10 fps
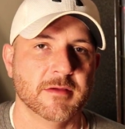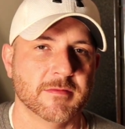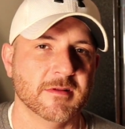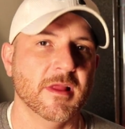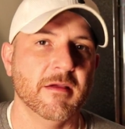
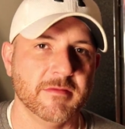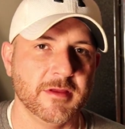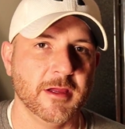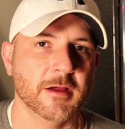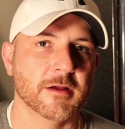for 11
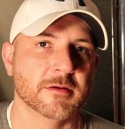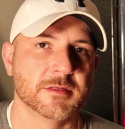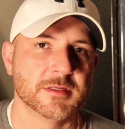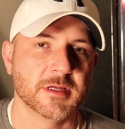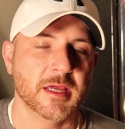
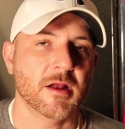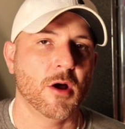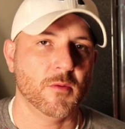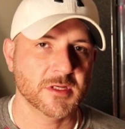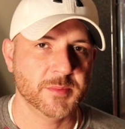years and
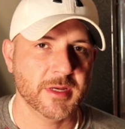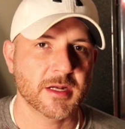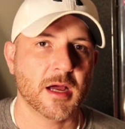always being